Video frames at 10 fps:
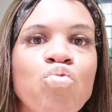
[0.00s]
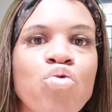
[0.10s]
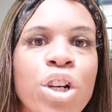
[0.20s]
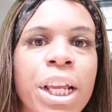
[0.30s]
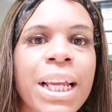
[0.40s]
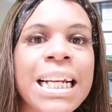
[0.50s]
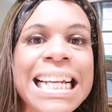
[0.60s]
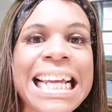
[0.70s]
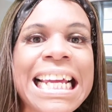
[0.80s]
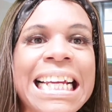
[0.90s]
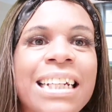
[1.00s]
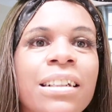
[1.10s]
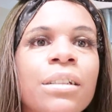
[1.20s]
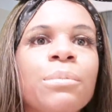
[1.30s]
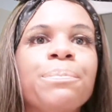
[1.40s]
What do you think?
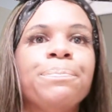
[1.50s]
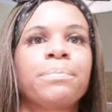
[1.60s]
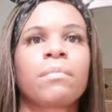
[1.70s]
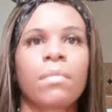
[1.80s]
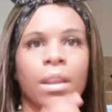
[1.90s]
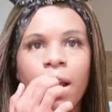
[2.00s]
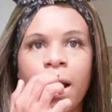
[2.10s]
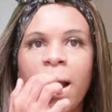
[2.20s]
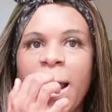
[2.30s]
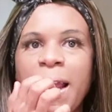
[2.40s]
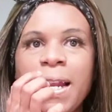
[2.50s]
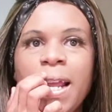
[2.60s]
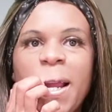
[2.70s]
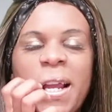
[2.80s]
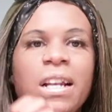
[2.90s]
I
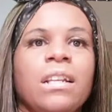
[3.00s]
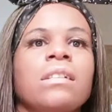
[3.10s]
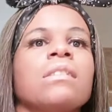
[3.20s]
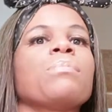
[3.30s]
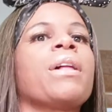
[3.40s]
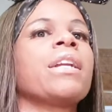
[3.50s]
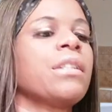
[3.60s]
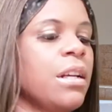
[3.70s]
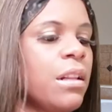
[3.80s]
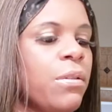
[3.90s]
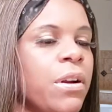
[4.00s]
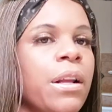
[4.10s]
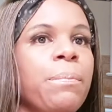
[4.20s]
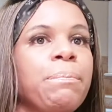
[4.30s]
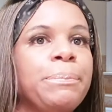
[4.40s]
think it needs a splash of color on it.